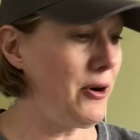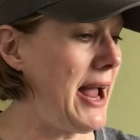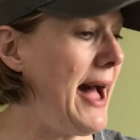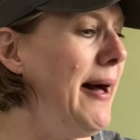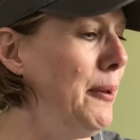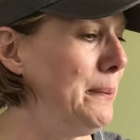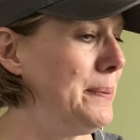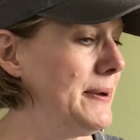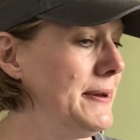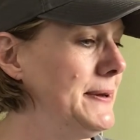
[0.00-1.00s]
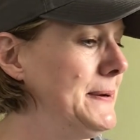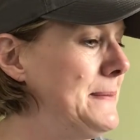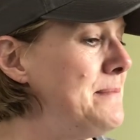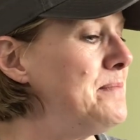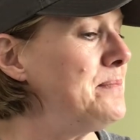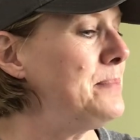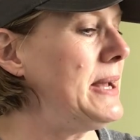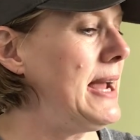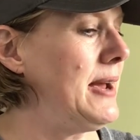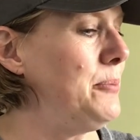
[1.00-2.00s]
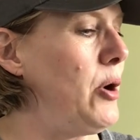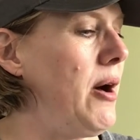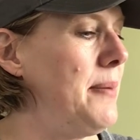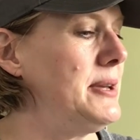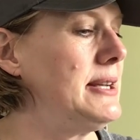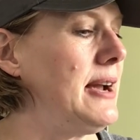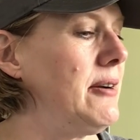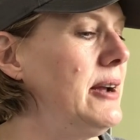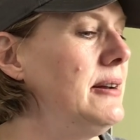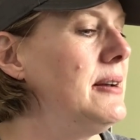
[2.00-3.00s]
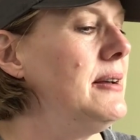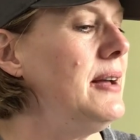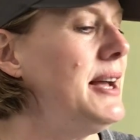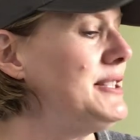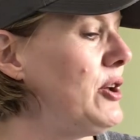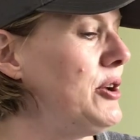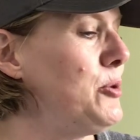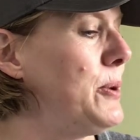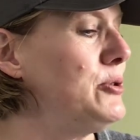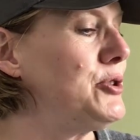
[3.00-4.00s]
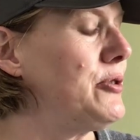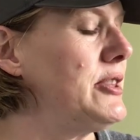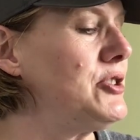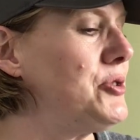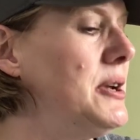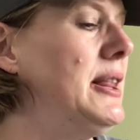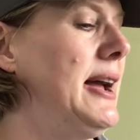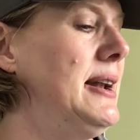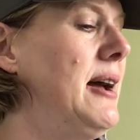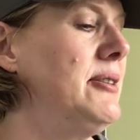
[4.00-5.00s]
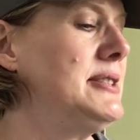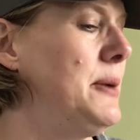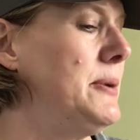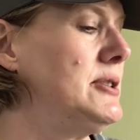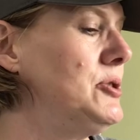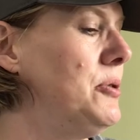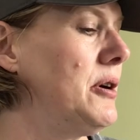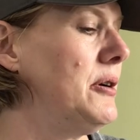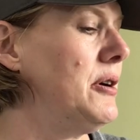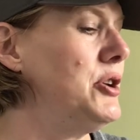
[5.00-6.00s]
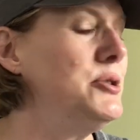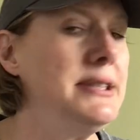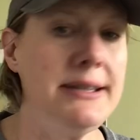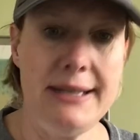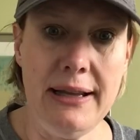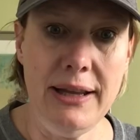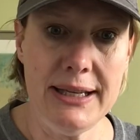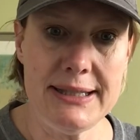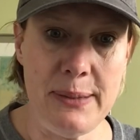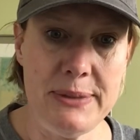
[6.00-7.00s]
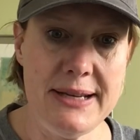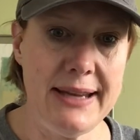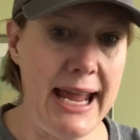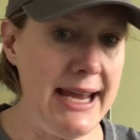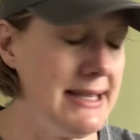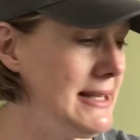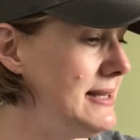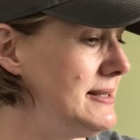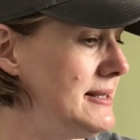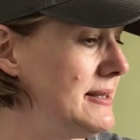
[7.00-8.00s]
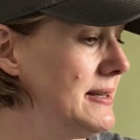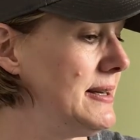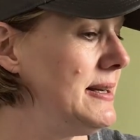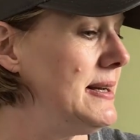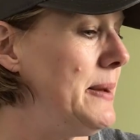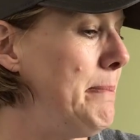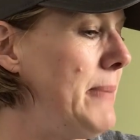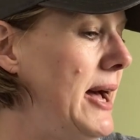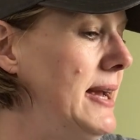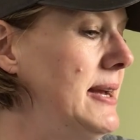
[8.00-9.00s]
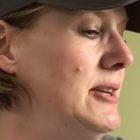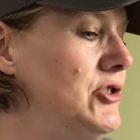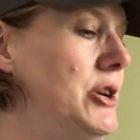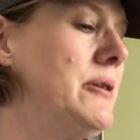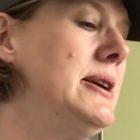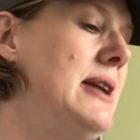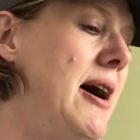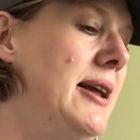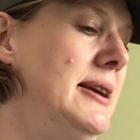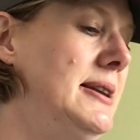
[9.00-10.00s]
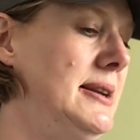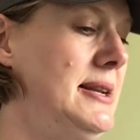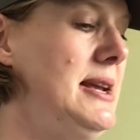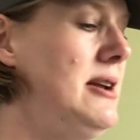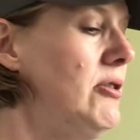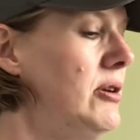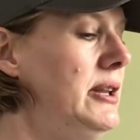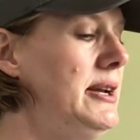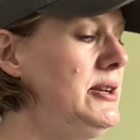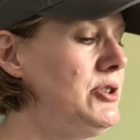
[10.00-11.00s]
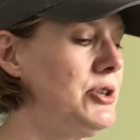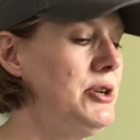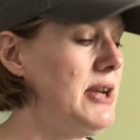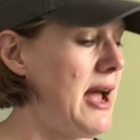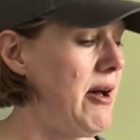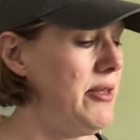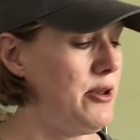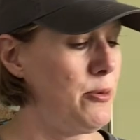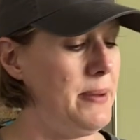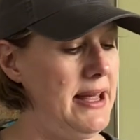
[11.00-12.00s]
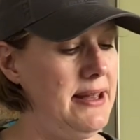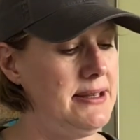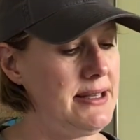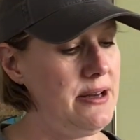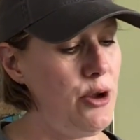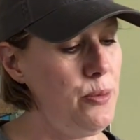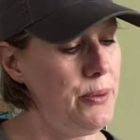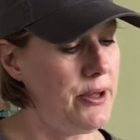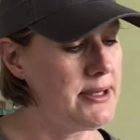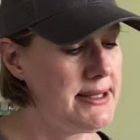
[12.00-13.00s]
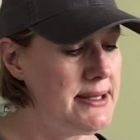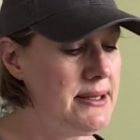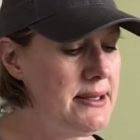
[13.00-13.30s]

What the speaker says: help," began Mohammed Carat. "I saw your poster on the streetlight outside my store. Are you still accepting cases?" Maya and Jerry nodded and eagerly took out their pens and notebooks.